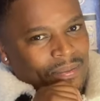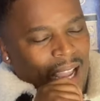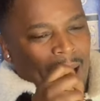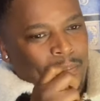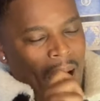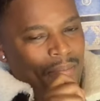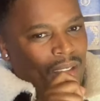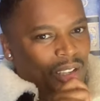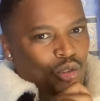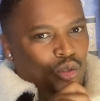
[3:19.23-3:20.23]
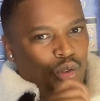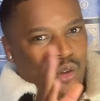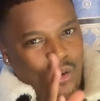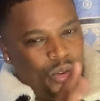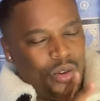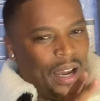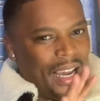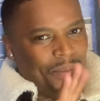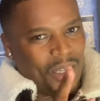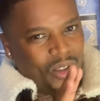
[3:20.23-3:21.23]
I bumped into. So you
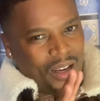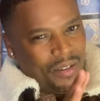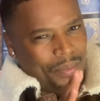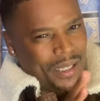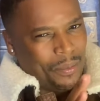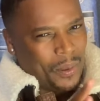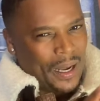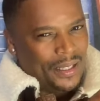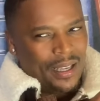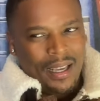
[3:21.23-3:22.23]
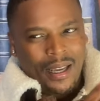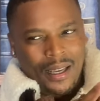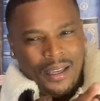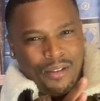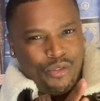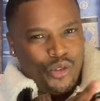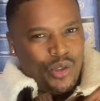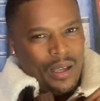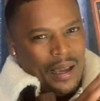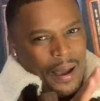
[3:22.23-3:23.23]
guys must not even be surprised if you
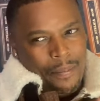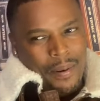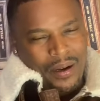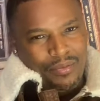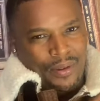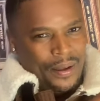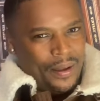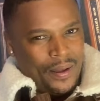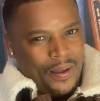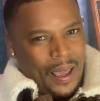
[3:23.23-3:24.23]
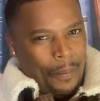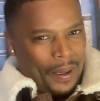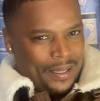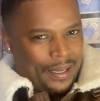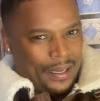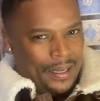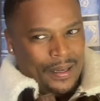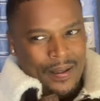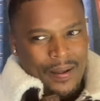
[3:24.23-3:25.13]
see a bit of a person